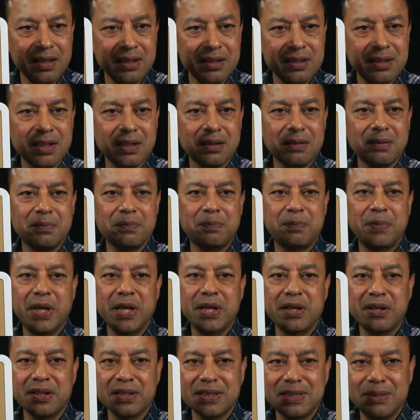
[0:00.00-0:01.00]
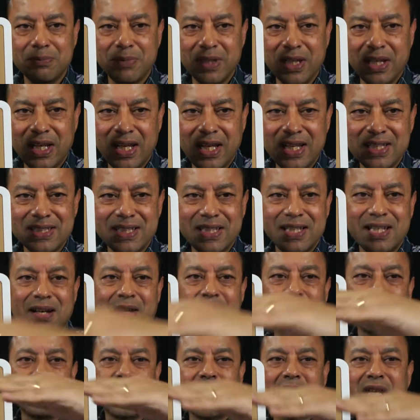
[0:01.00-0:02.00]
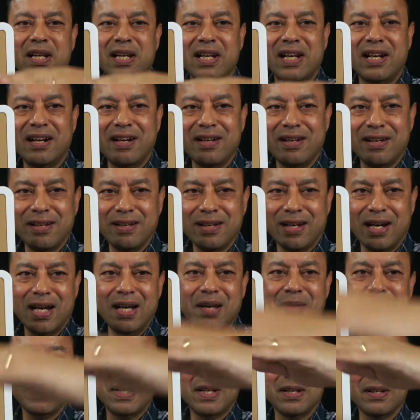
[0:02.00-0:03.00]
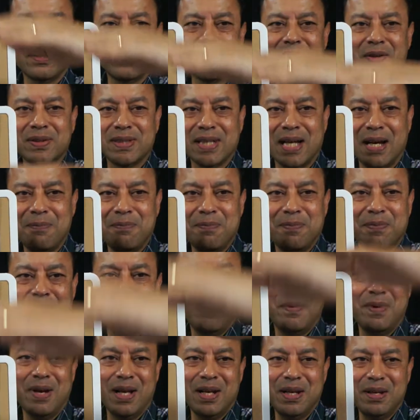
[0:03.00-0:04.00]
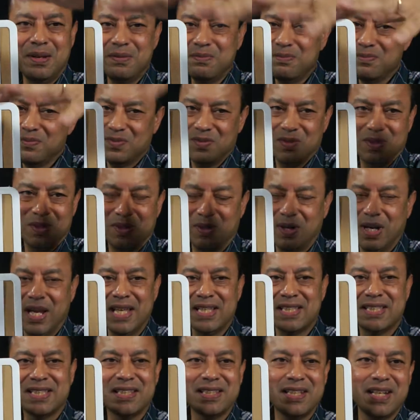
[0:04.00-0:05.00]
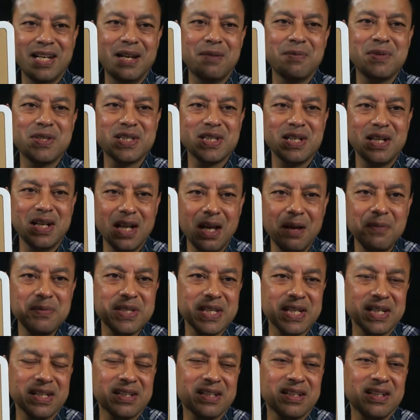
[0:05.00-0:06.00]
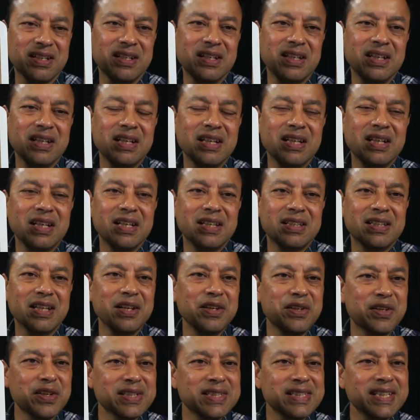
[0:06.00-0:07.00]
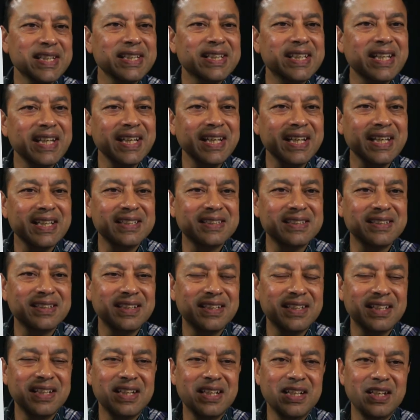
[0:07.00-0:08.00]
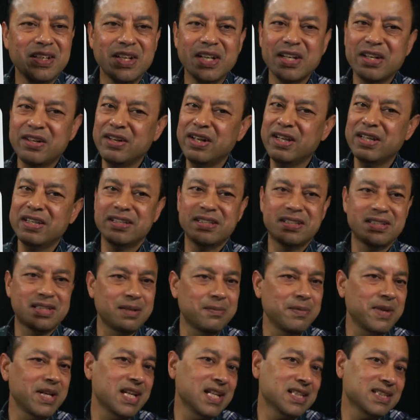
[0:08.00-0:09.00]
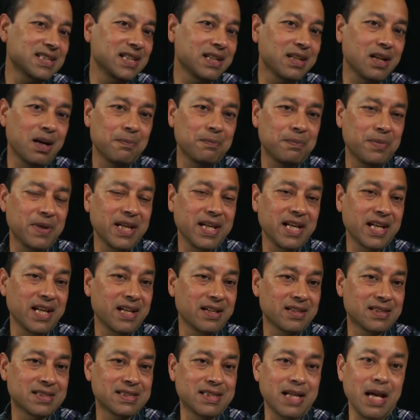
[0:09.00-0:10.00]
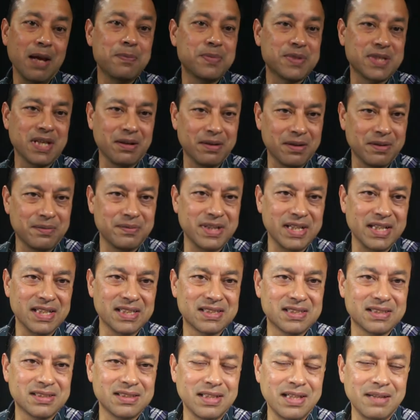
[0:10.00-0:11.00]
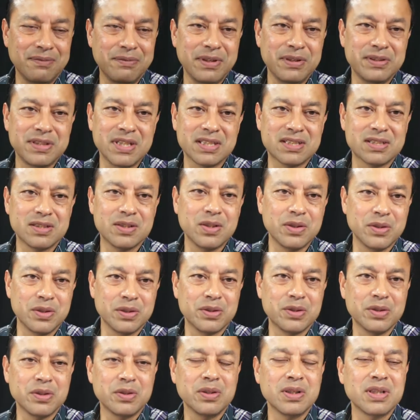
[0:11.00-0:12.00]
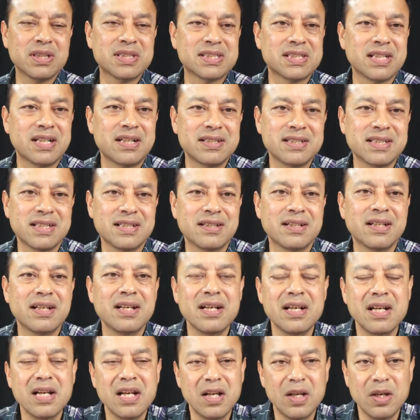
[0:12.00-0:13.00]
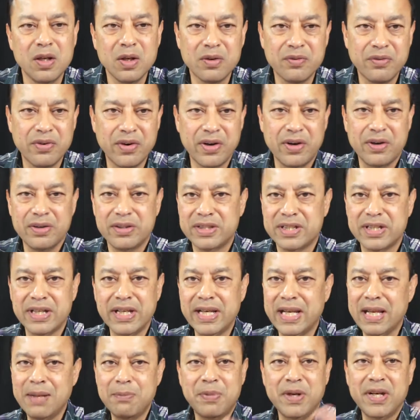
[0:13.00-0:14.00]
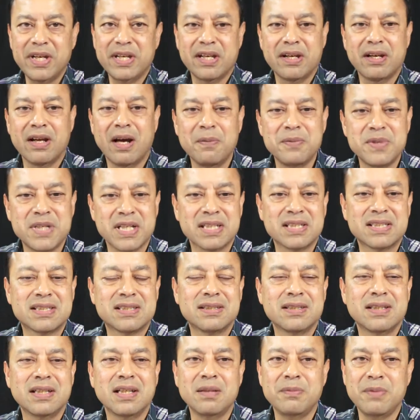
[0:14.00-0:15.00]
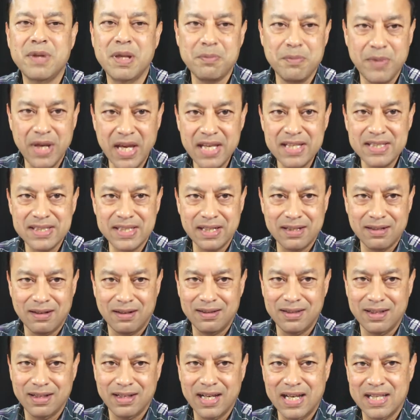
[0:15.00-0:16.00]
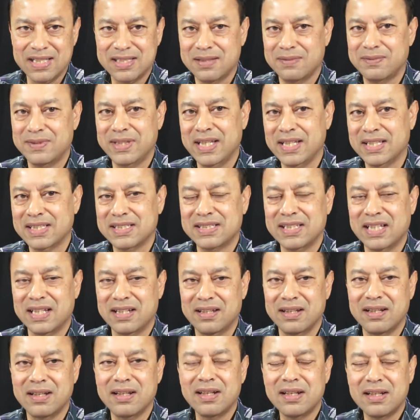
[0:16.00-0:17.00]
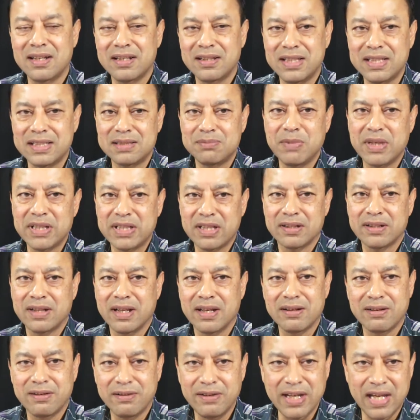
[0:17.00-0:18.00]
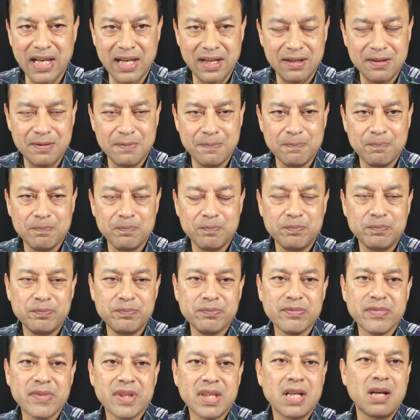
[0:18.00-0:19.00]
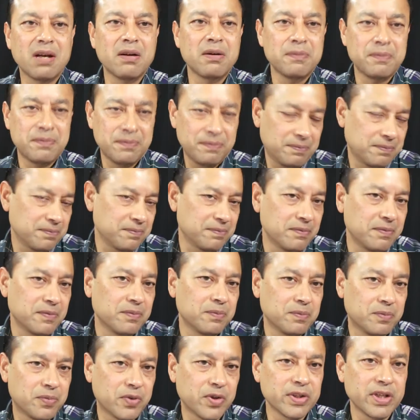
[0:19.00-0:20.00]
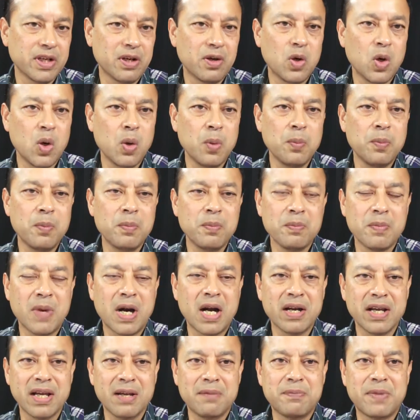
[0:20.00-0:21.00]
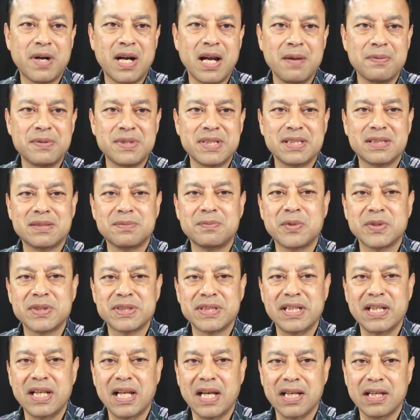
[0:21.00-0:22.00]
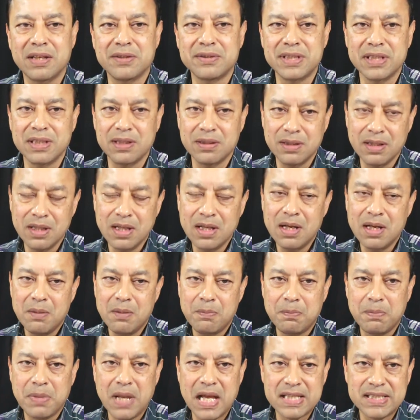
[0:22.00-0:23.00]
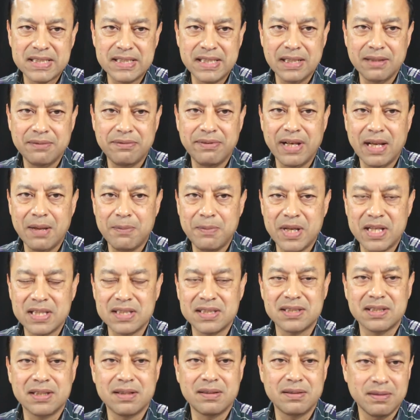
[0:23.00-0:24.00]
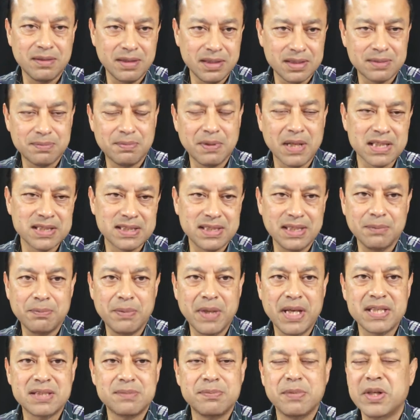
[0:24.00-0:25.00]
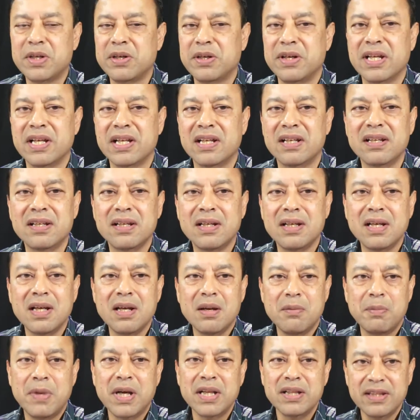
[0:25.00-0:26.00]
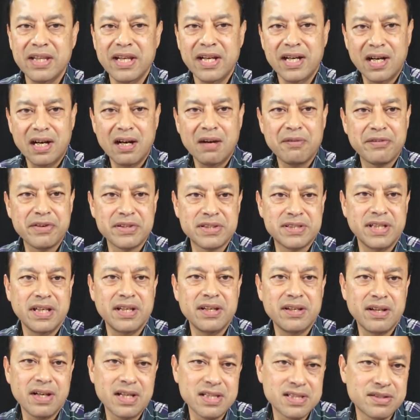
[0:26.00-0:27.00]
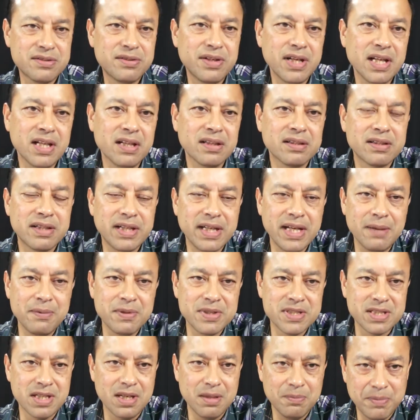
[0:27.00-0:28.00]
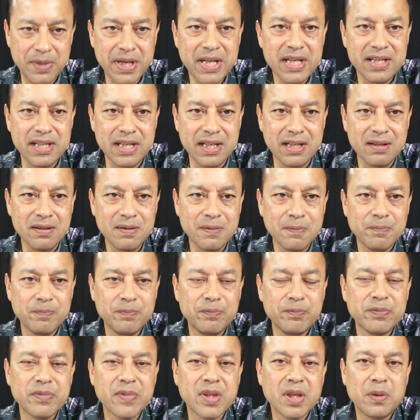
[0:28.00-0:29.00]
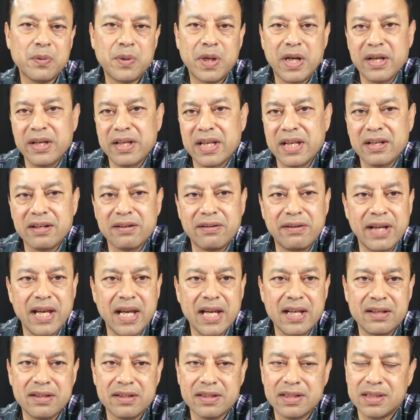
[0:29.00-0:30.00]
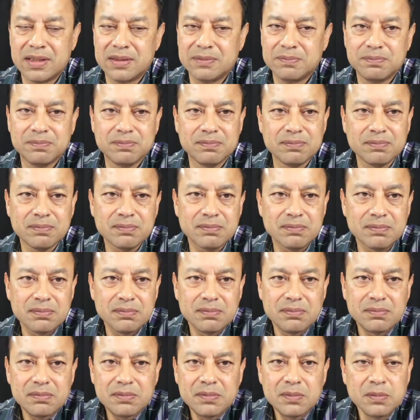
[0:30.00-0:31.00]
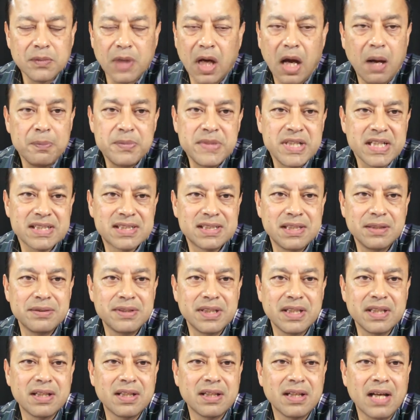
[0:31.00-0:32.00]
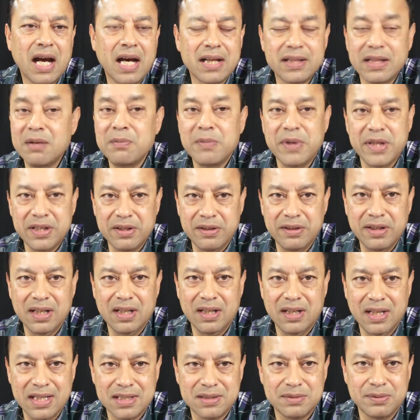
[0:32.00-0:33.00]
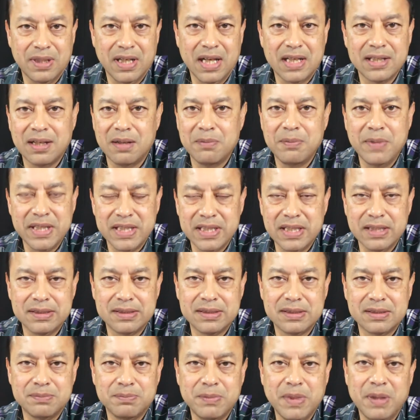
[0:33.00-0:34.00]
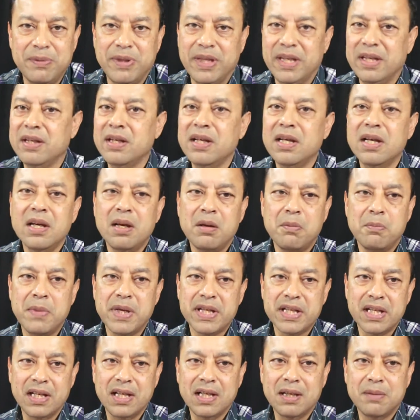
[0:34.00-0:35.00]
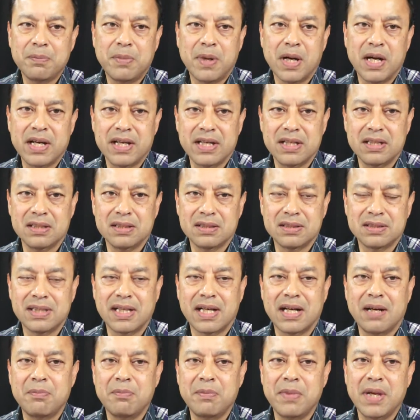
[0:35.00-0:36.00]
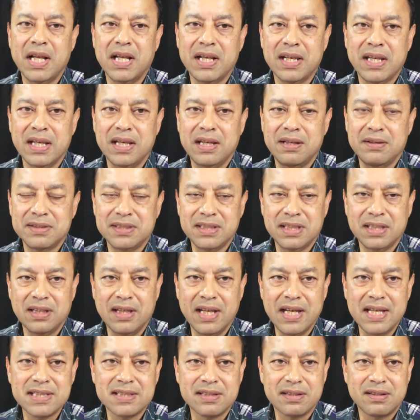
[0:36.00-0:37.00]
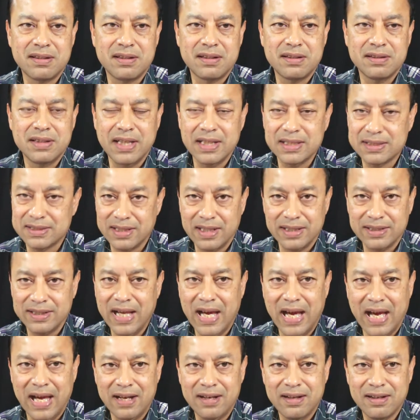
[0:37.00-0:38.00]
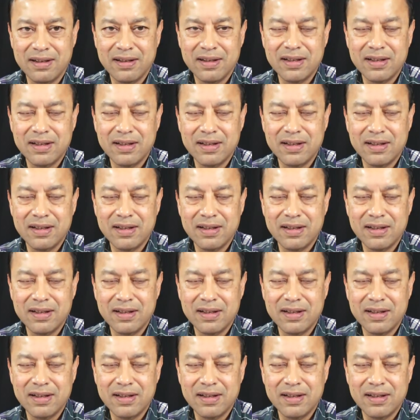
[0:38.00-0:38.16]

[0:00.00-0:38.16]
the printer simply lays it down one layer at a time and goes up and creates the three-dimensional object. The interesting thing is, you can create tremendously complicated shapes out of this, and if you just go to Google search and look for 3D printed objects, you'll be amazed at all the kinds of things that this method can create. Now, for the home market, perhaps it's mostly like using plastic filaments and it's plastic-based material. But there are, of course, industrial three-dimensional printing where you can create objects using other material as well, other methods, maybe metallic particles that are melted using laser, things like that.